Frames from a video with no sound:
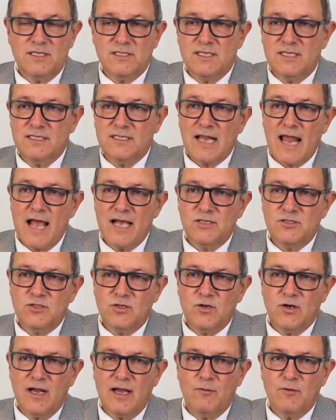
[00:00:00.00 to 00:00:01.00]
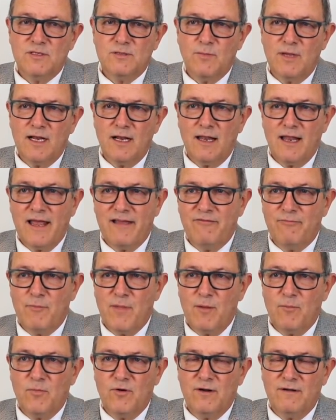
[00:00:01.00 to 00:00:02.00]
Just this last year, I was made a life
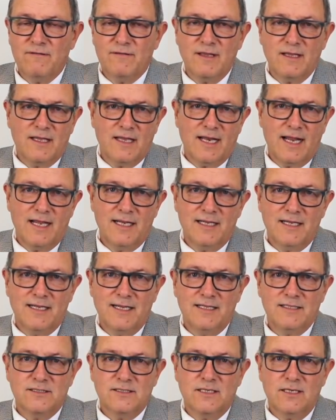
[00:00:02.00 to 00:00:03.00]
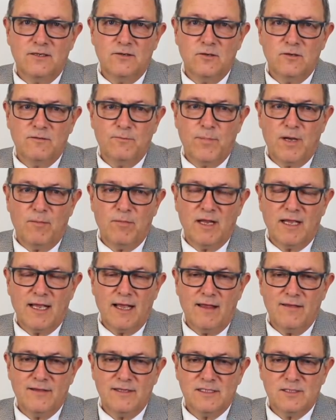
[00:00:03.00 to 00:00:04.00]
member of the Canadian Institute of Public
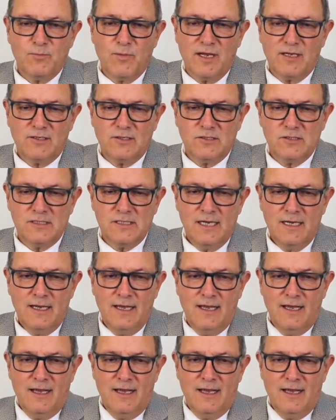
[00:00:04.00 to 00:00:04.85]
Health Inspectors.